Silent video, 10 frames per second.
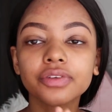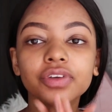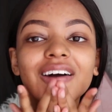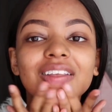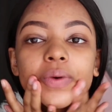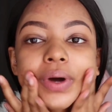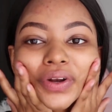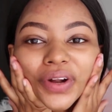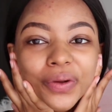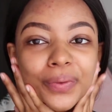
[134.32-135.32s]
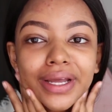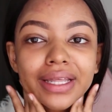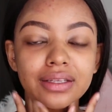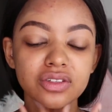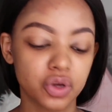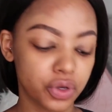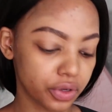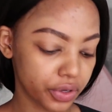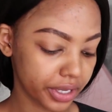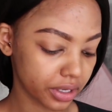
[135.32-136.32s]
If you guys are wondering where this
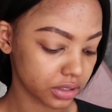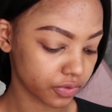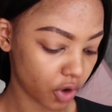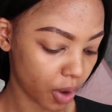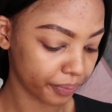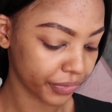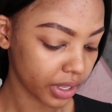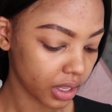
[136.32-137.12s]
hair is from,